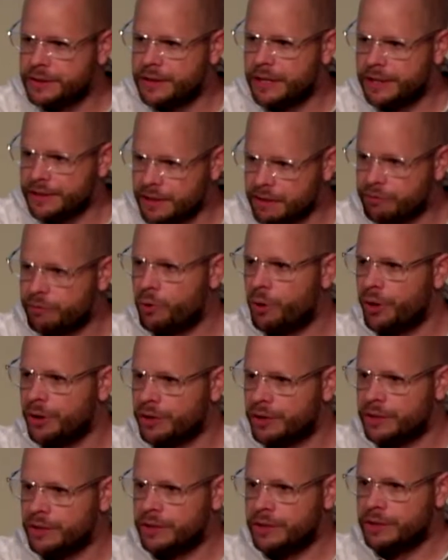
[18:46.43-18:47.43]
And
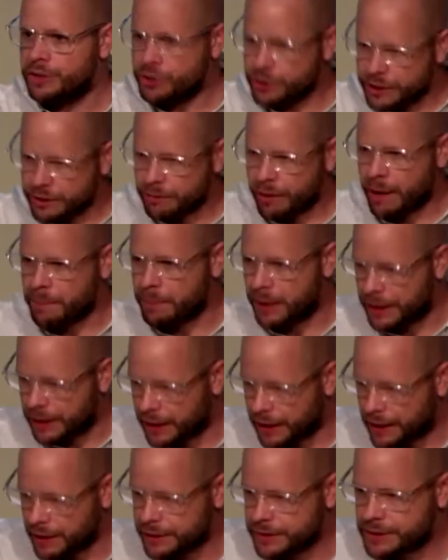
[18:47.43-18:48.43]
therefore, you get right by
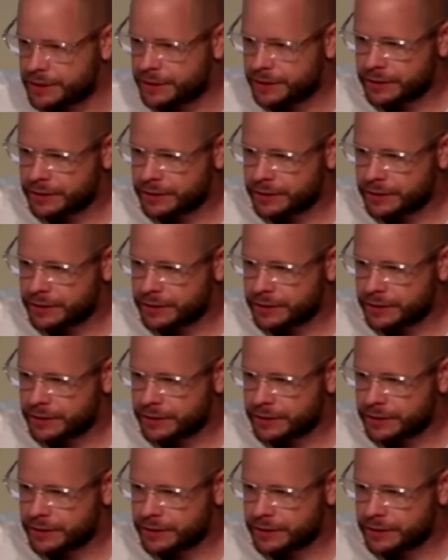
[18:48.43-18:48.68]
God.